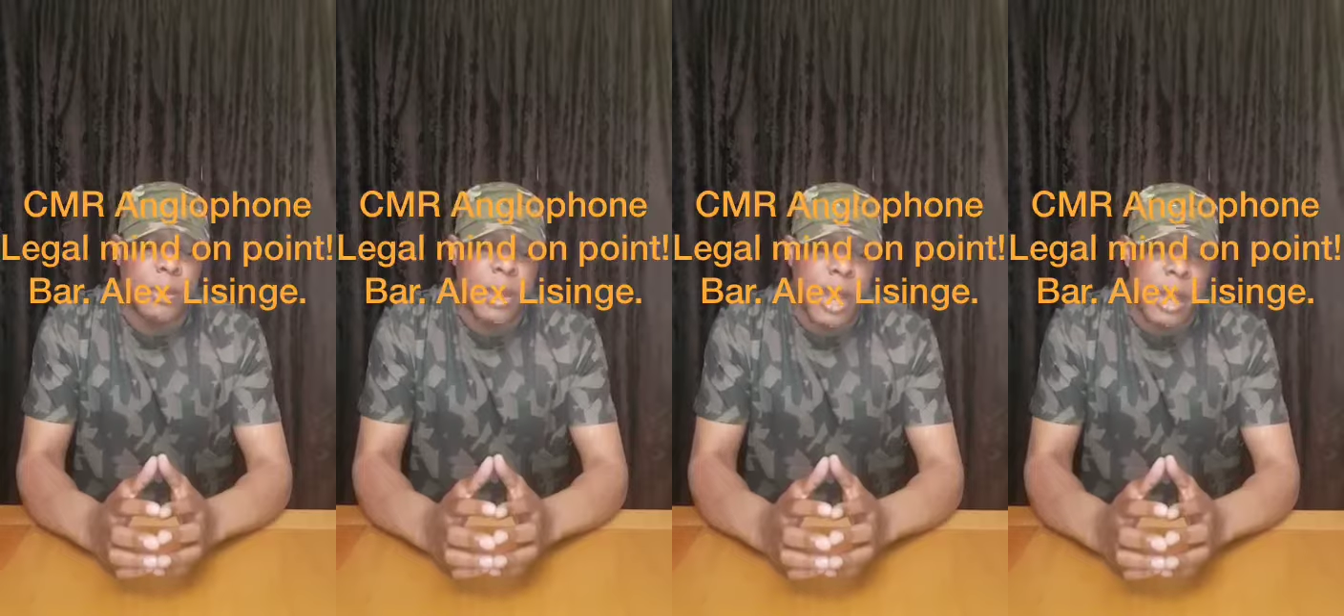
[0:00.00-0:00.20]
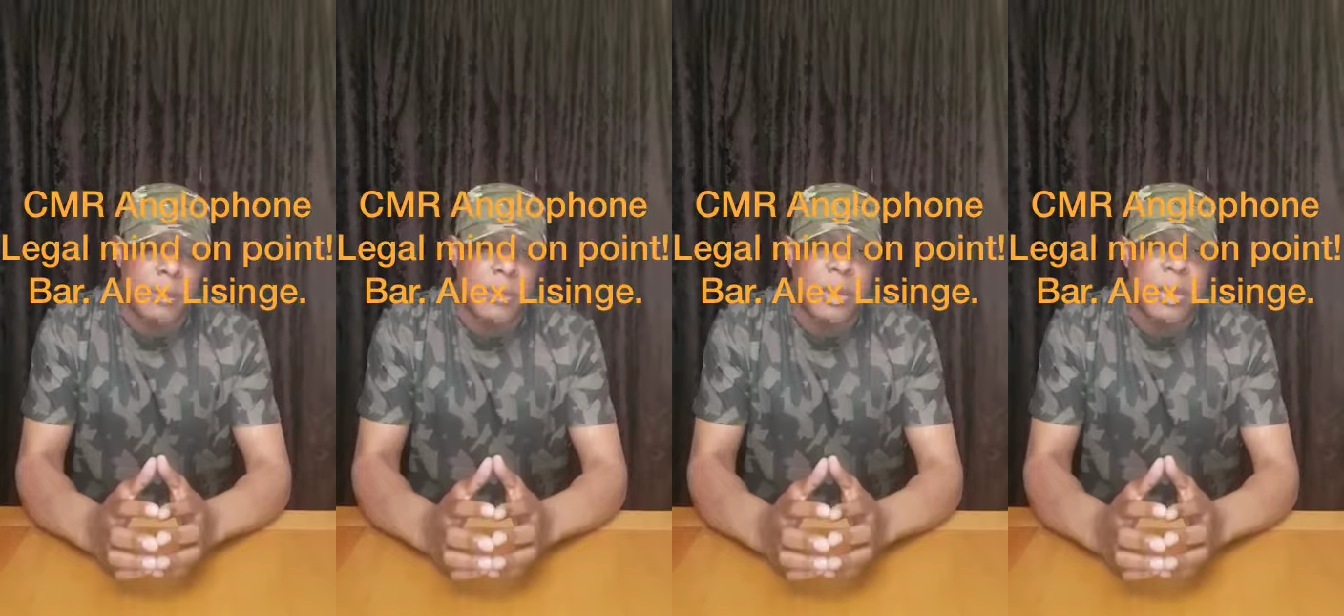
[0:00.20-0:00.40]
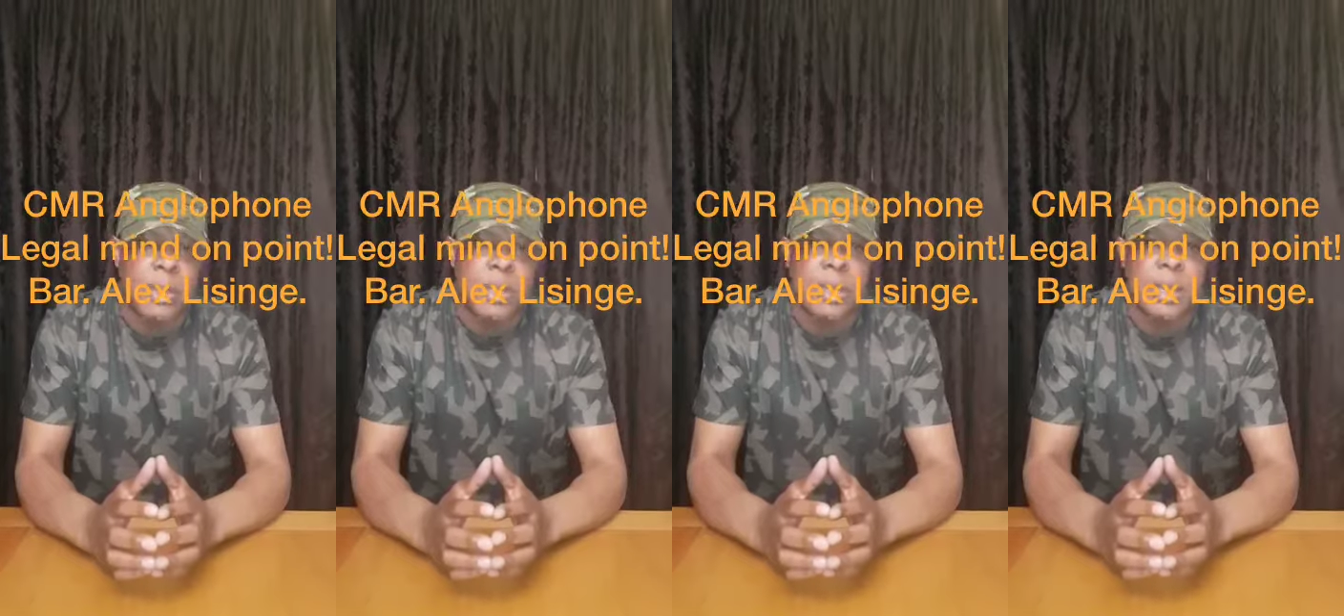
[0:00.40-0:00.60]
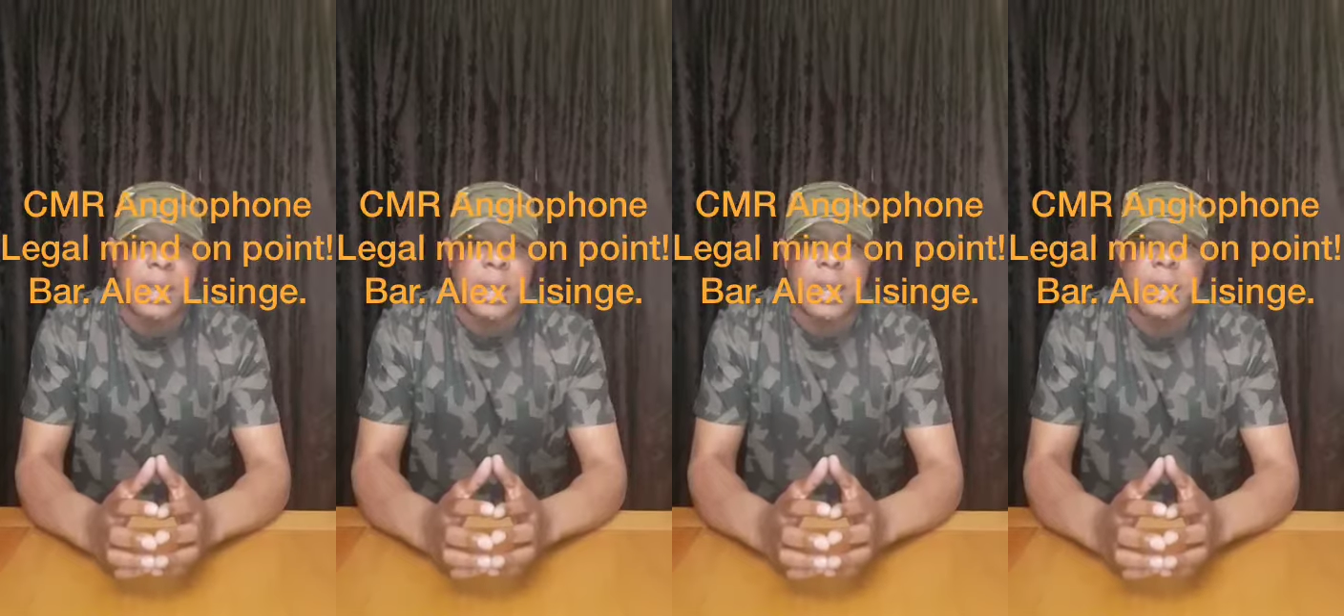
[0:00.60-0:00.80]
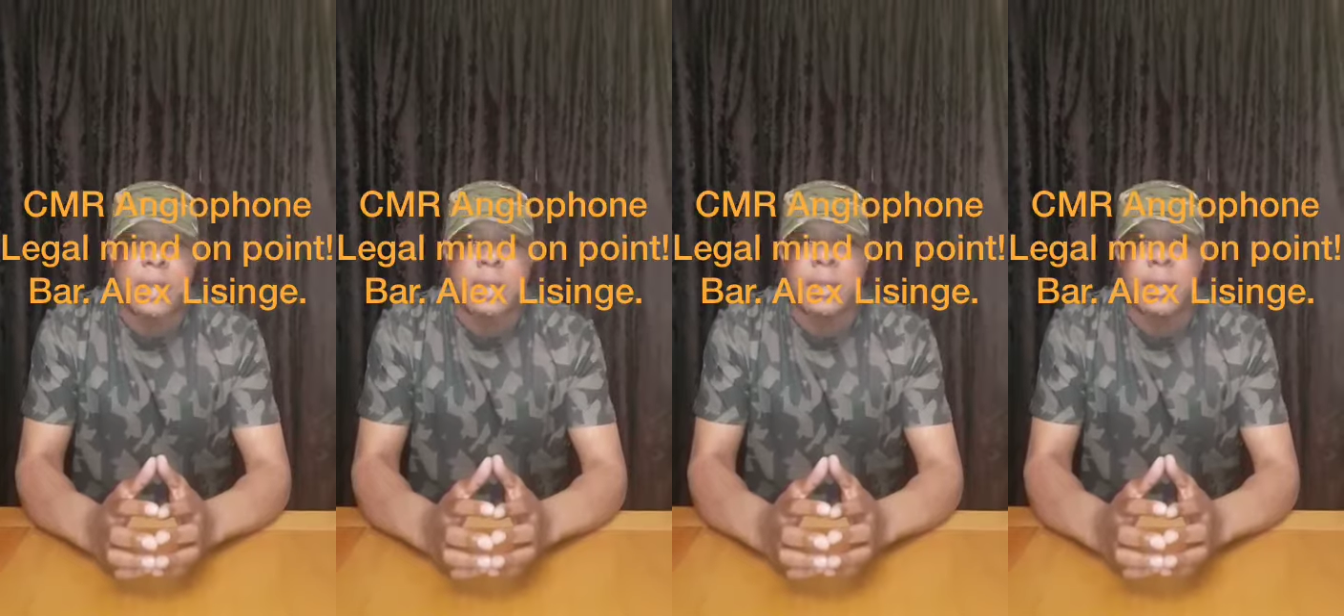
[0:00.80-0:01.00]

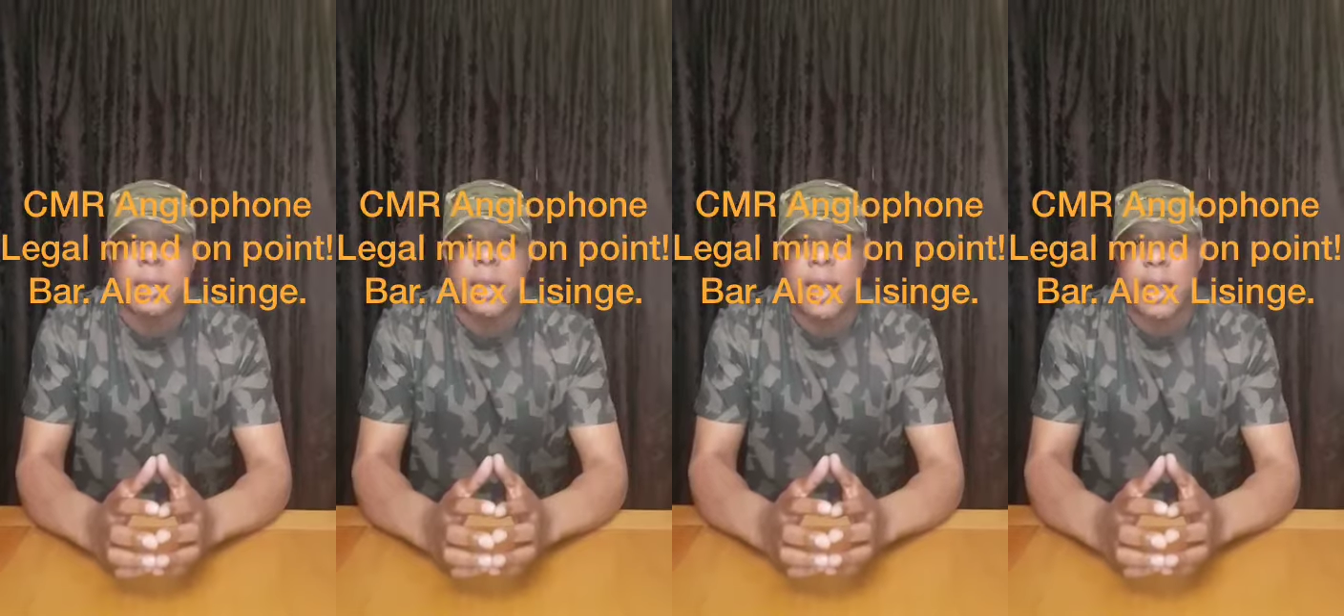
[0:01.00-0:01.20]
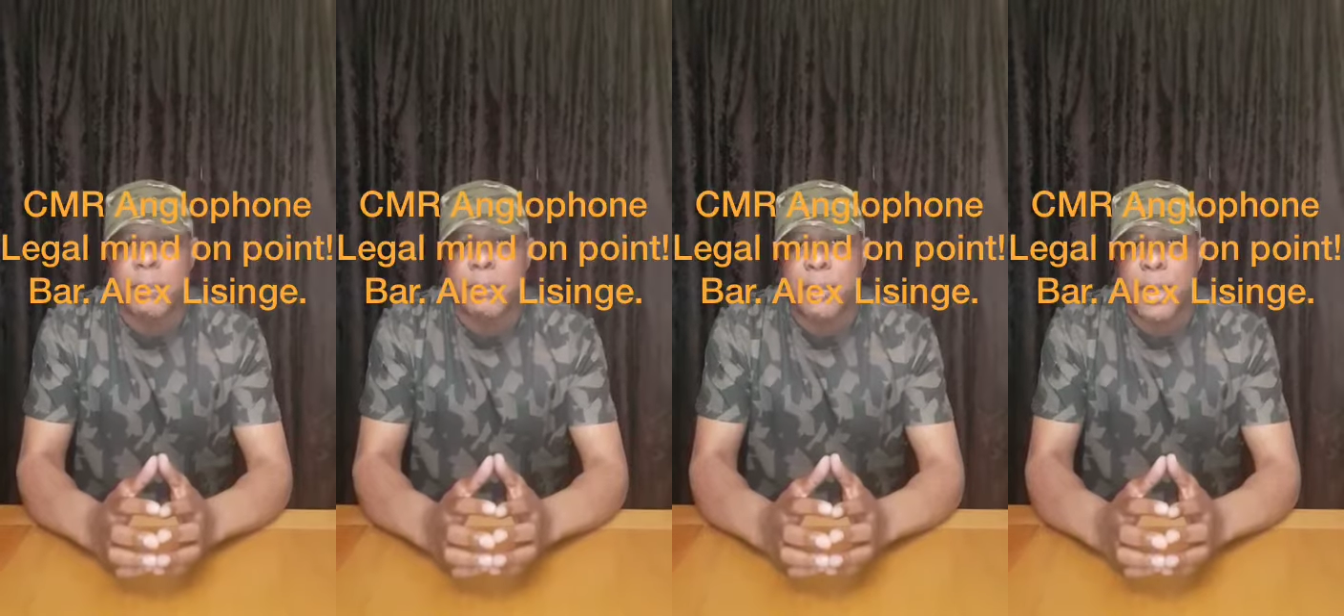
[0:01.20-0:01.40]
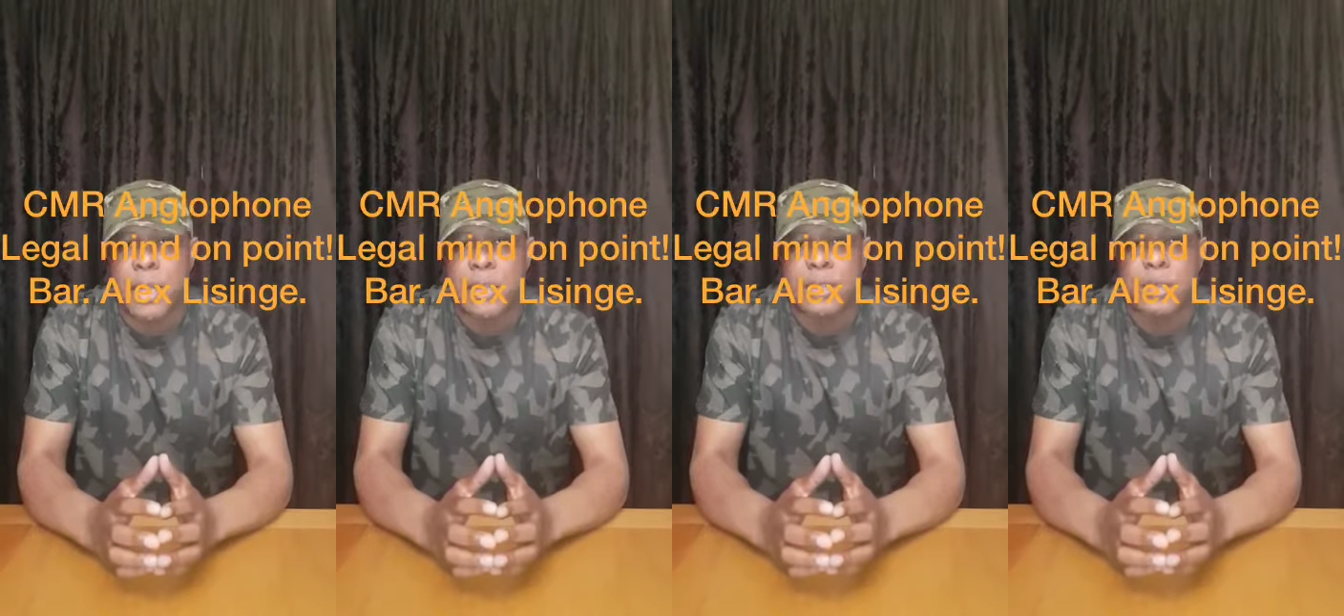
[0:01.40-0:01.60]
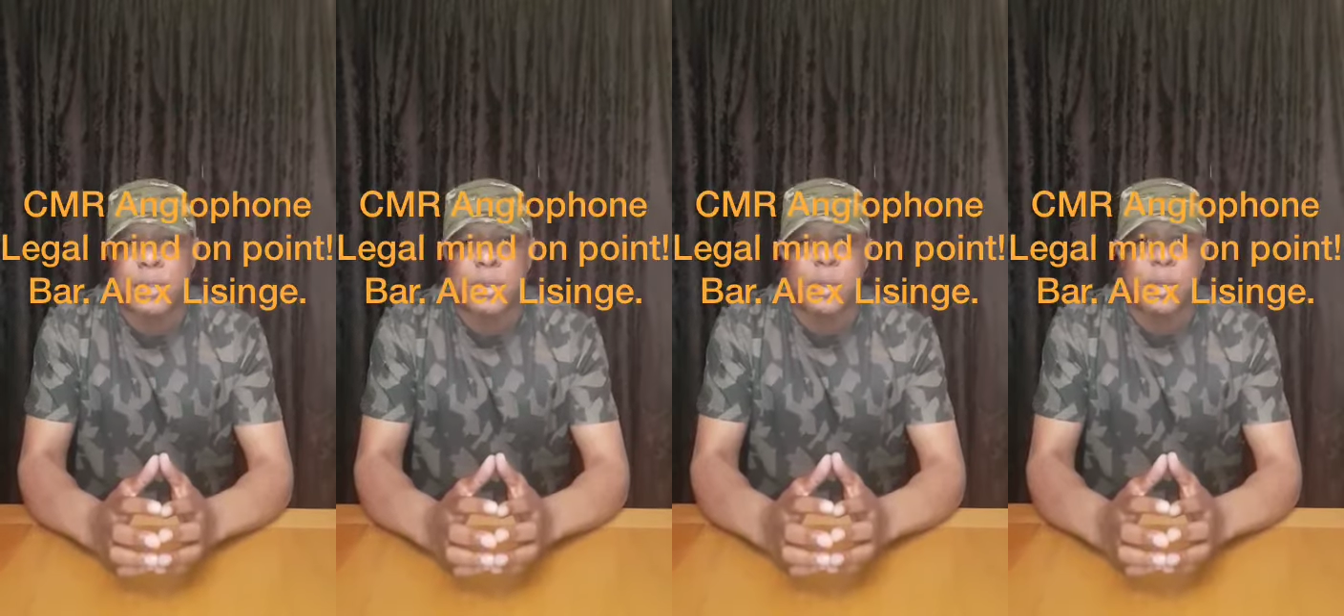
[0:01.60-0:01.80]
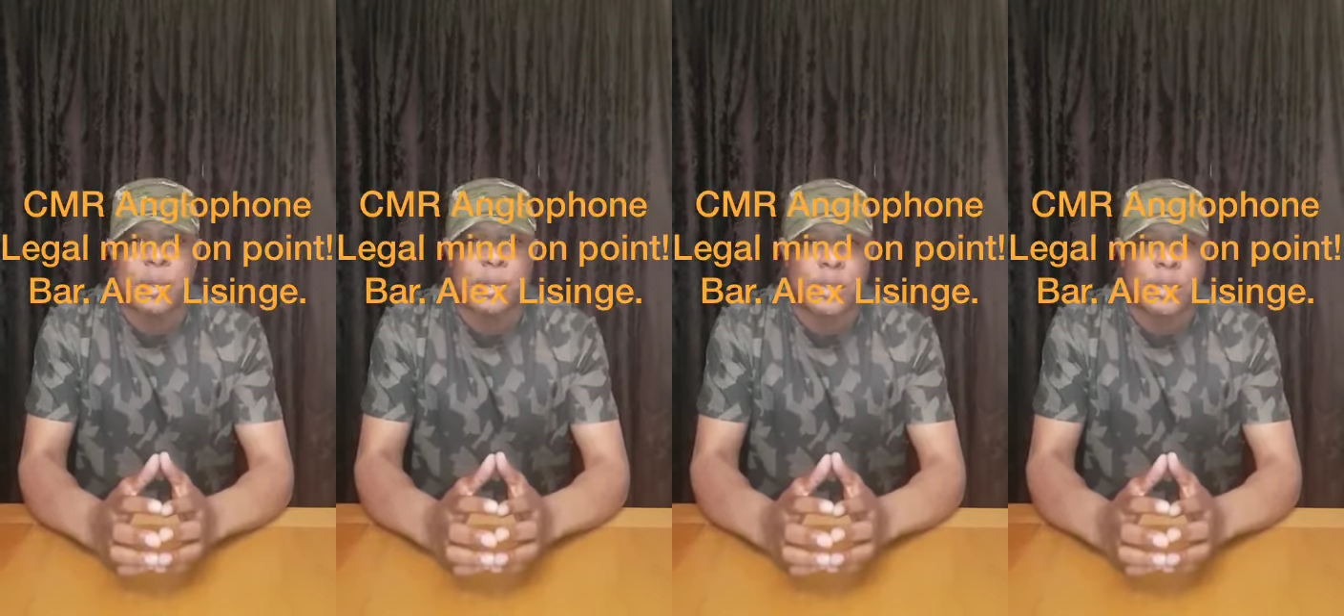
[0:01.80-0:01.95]
American ambassador,